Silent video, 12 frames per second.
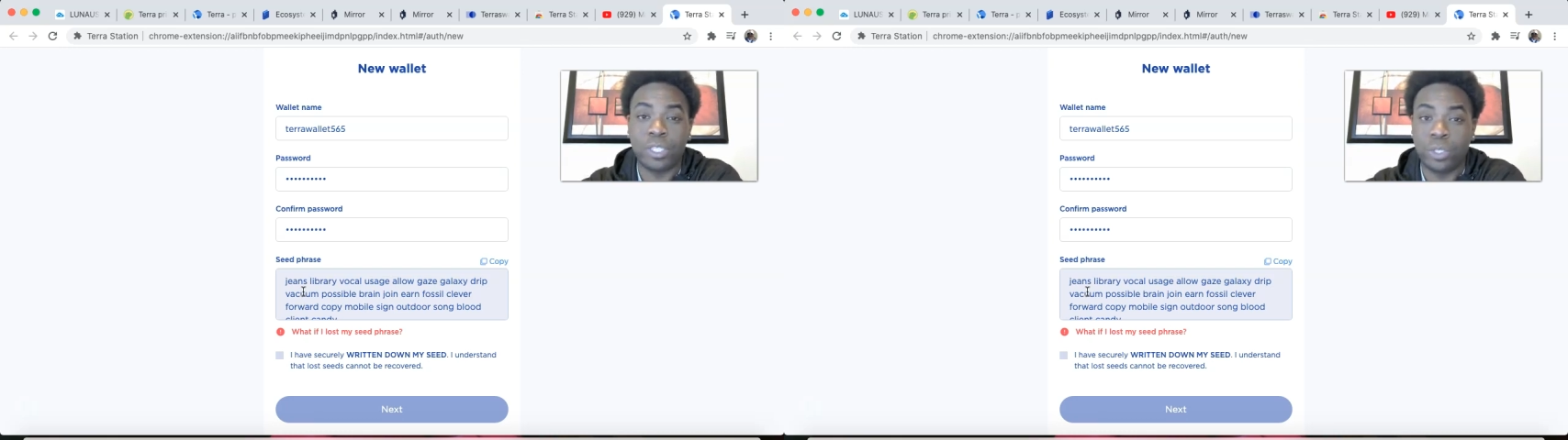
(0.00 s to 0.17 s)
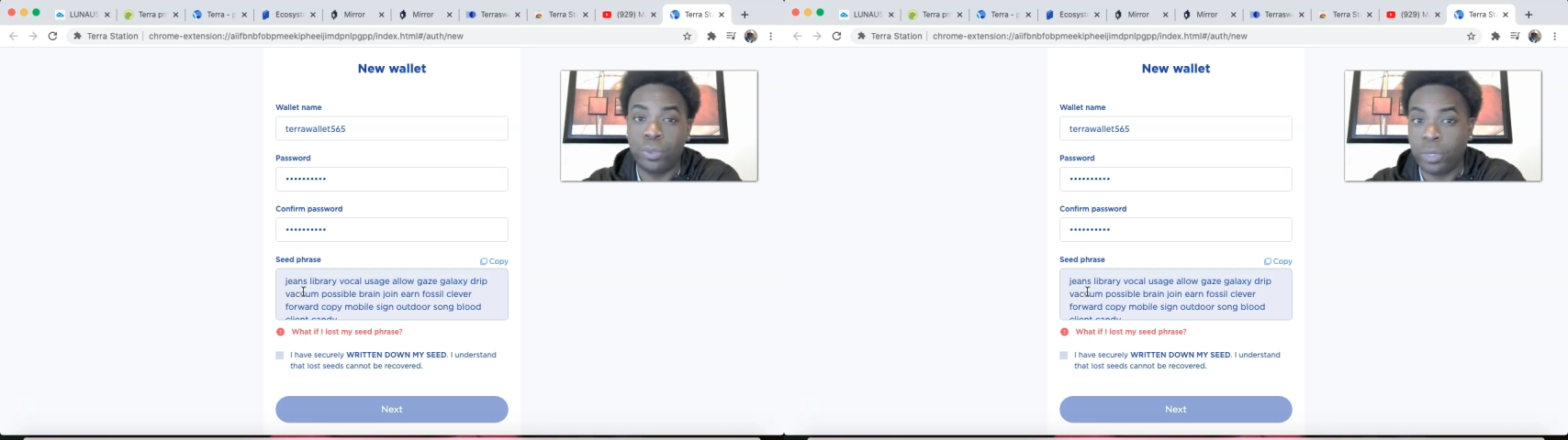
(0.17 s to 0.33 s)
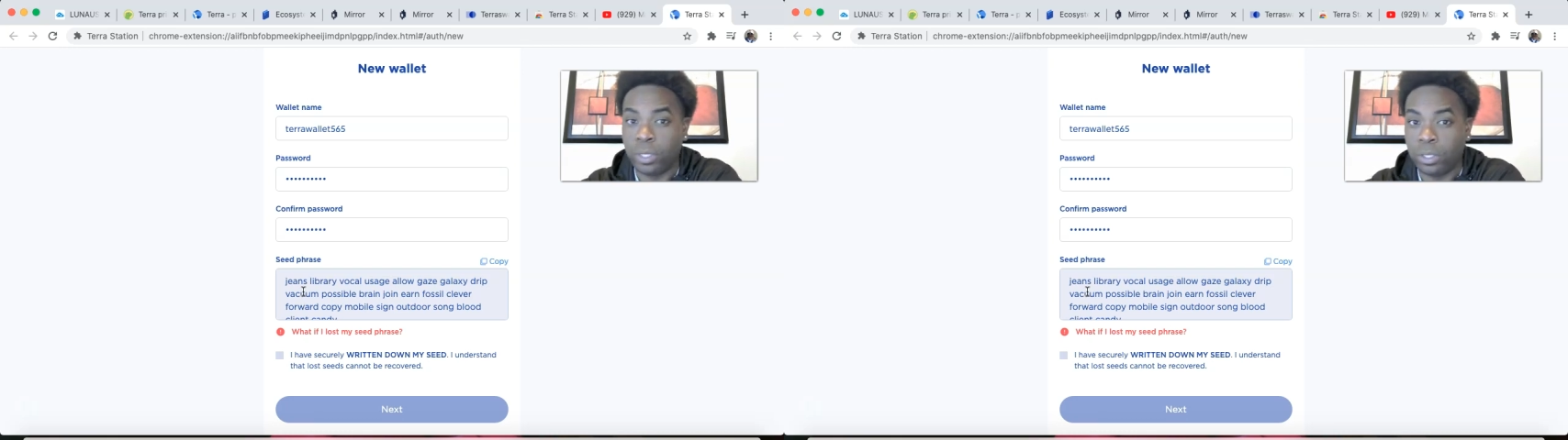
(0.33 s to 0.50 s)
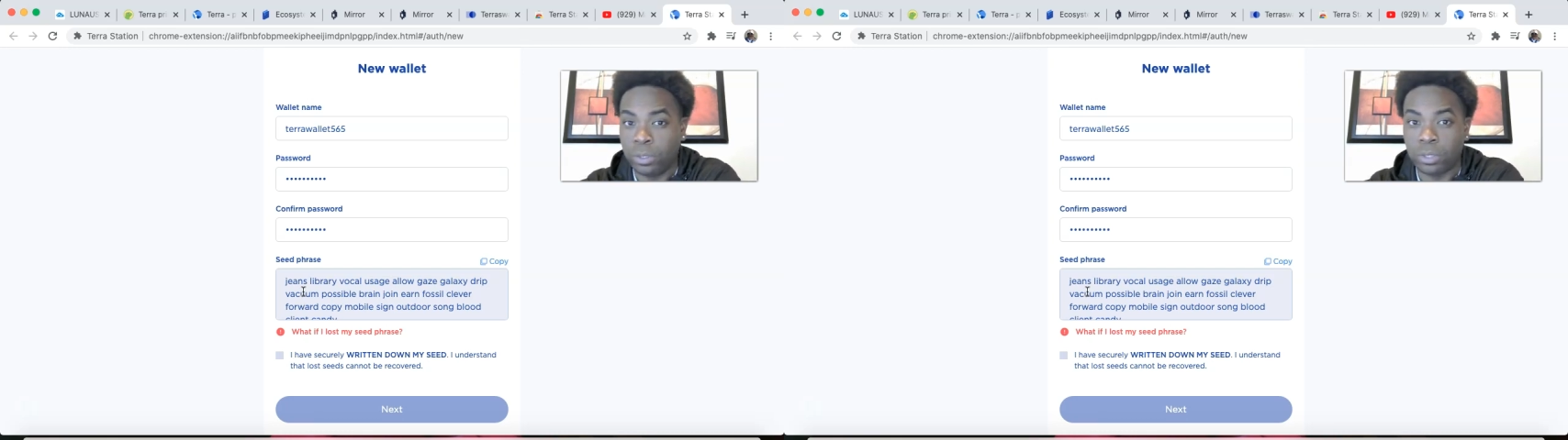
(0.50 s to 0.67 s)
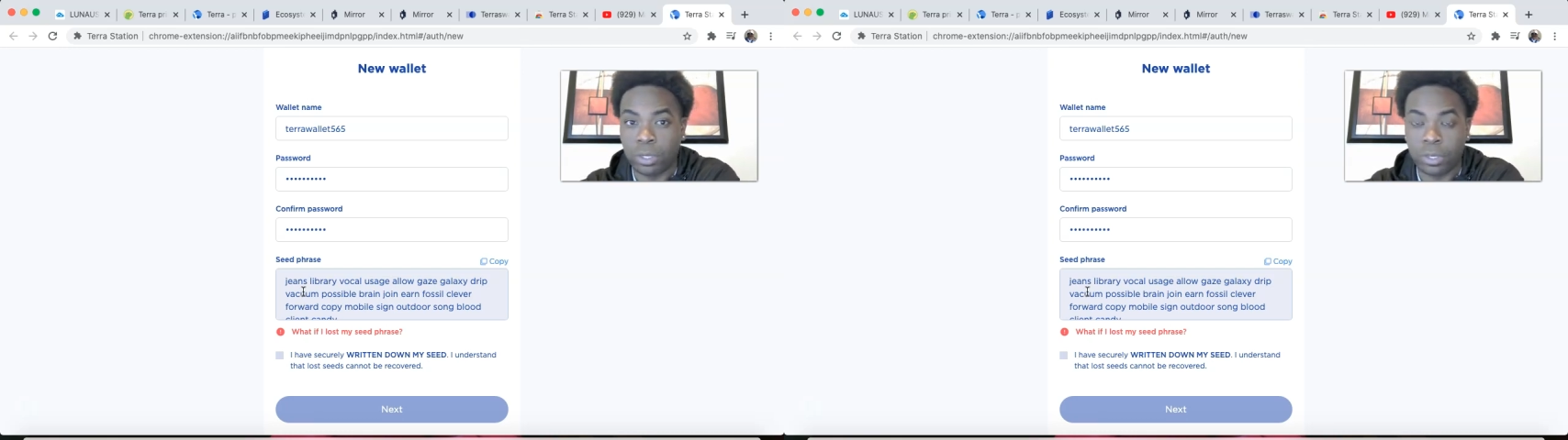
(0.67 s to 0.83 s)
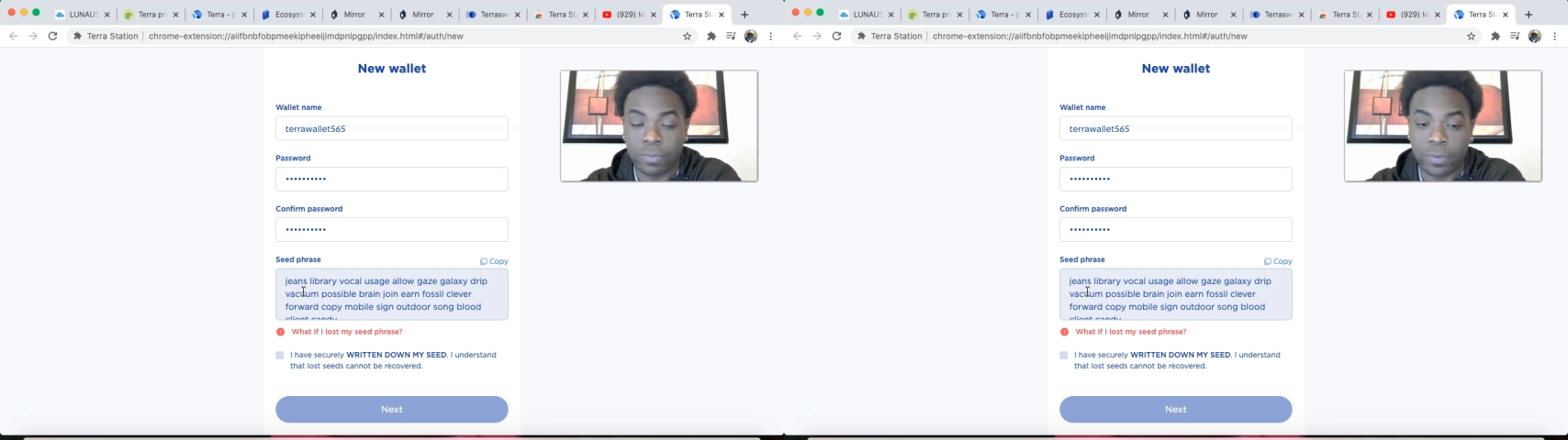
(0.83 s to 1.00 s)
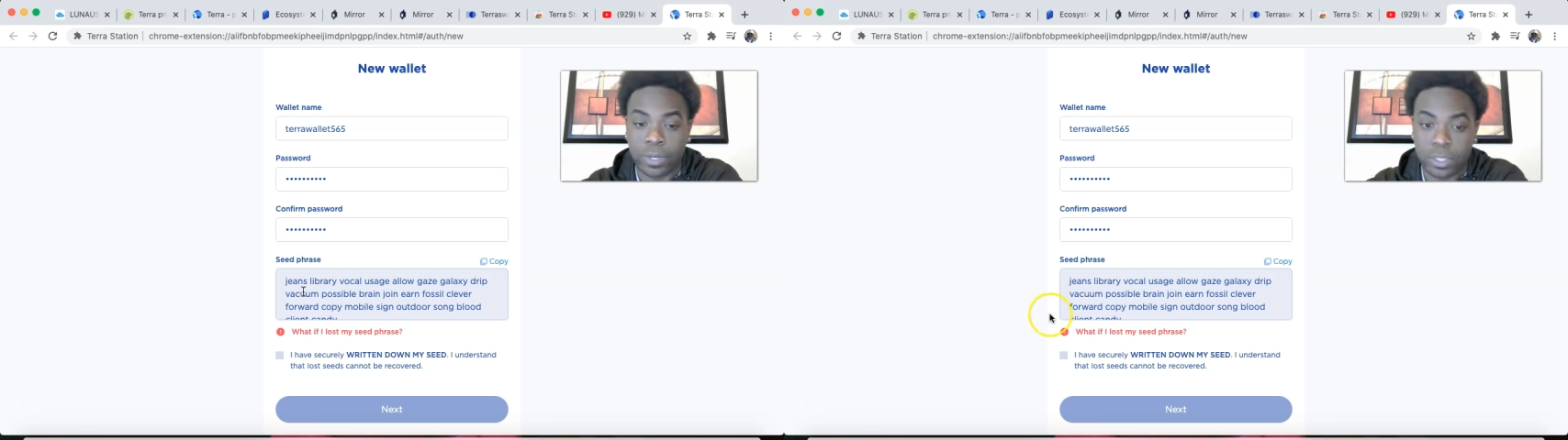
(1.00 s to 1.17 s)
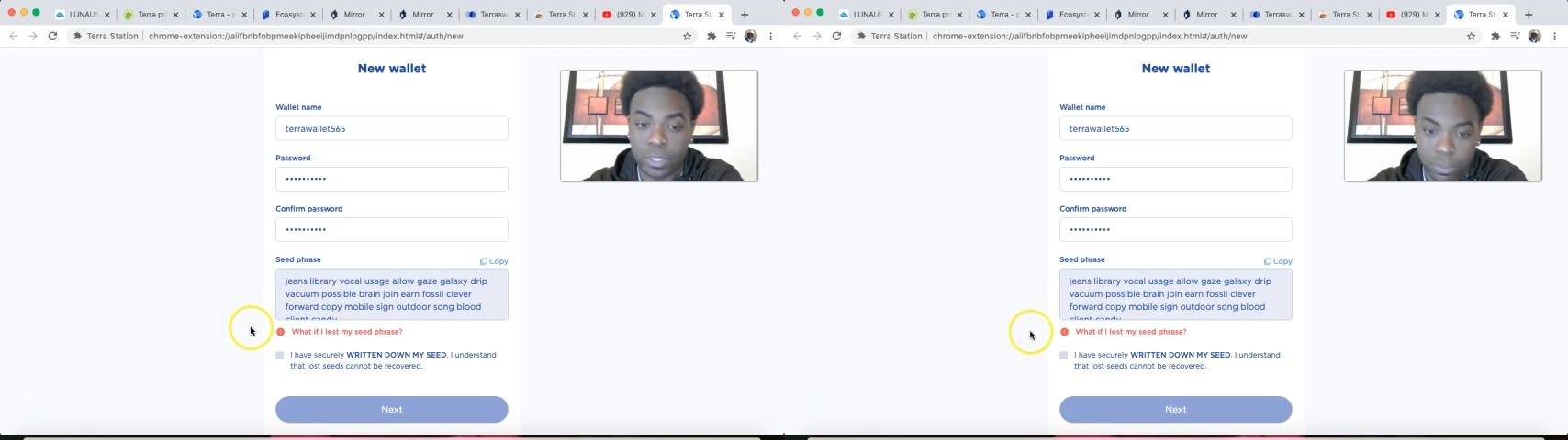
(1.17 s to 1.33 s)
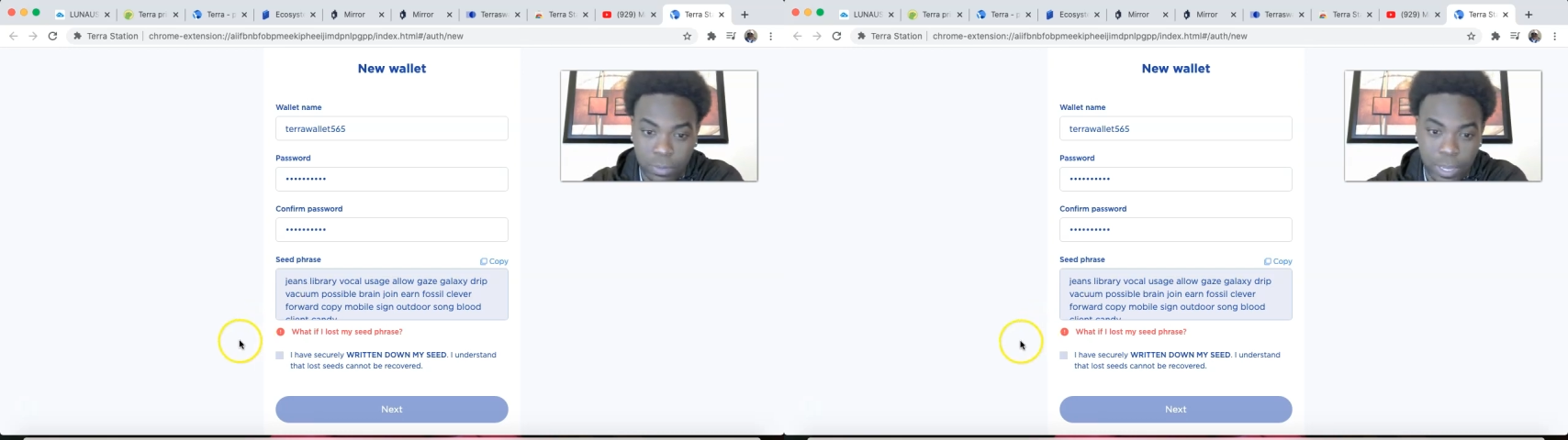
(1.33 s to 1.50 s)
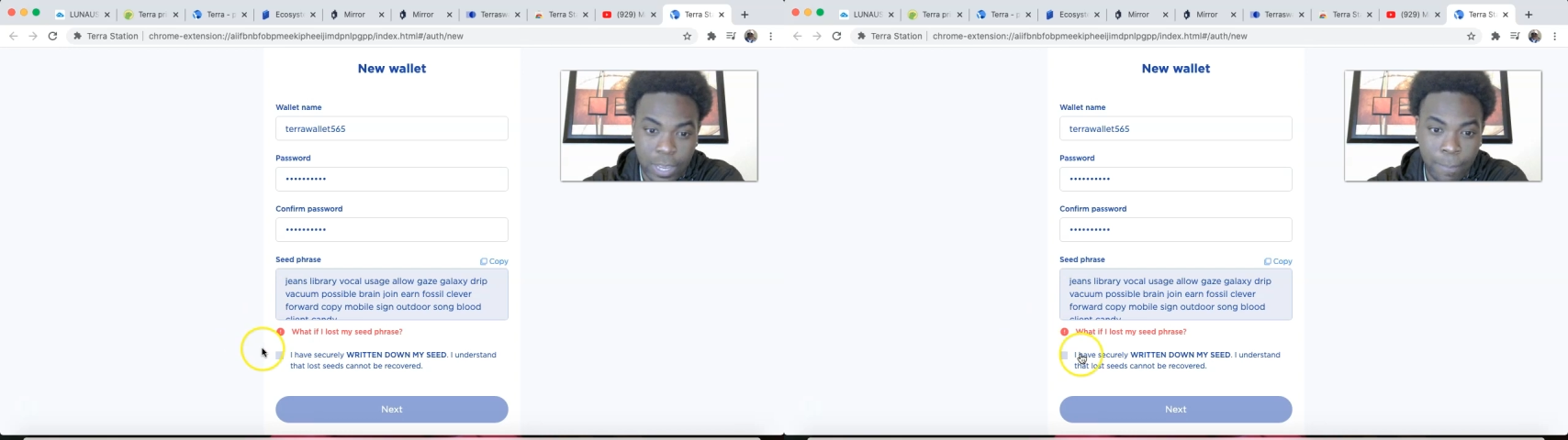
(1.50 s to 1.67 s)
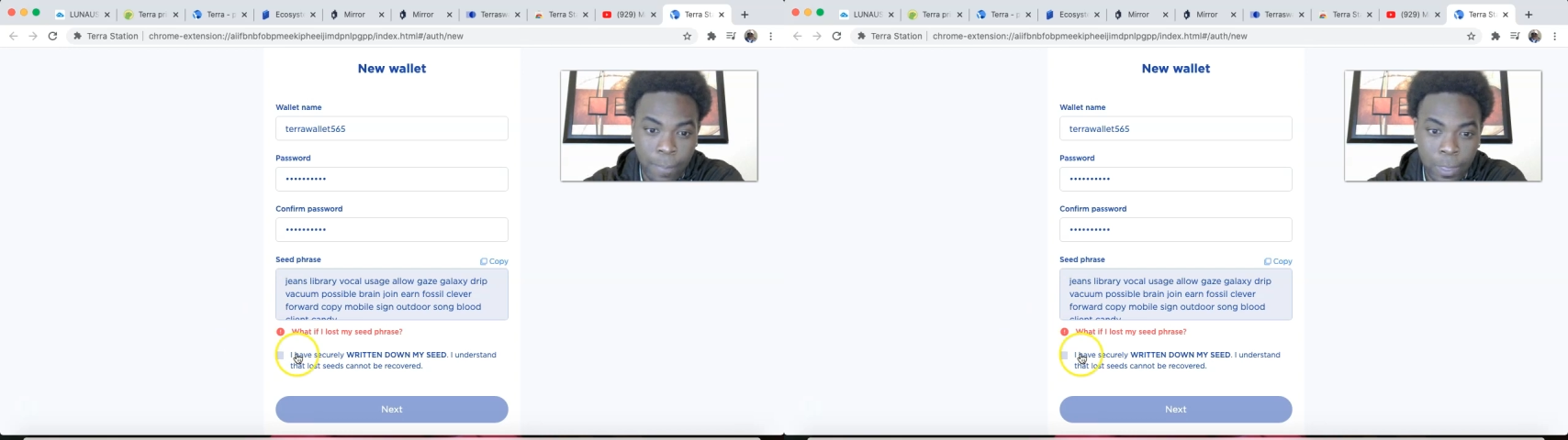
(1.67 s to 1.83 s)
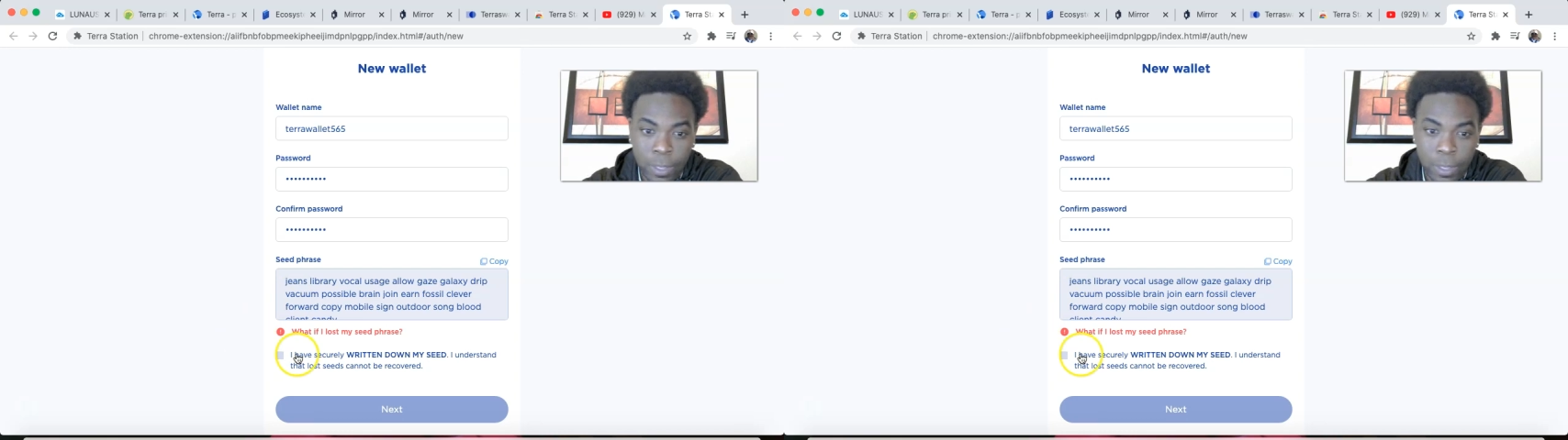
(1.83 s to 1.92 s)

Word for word: you will lose all your funds, okay?